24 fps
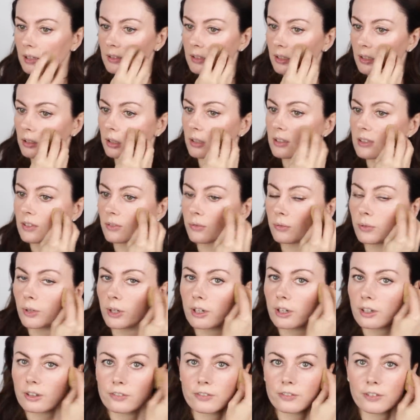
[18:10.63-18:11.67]
Do lots of
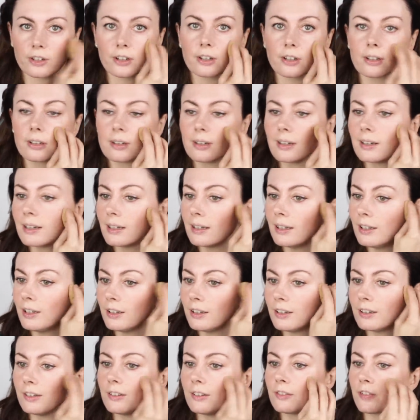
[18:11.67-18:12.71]
work for
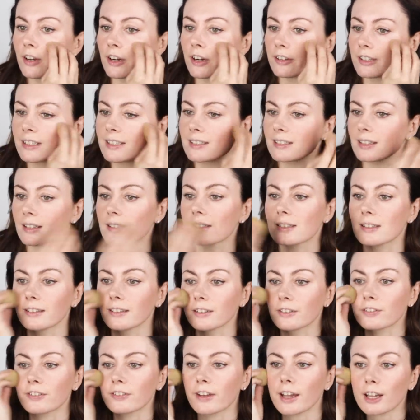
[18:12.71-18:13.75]
very subtle
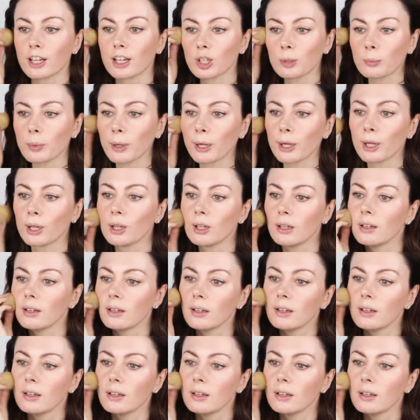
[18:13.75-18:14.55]
effect, but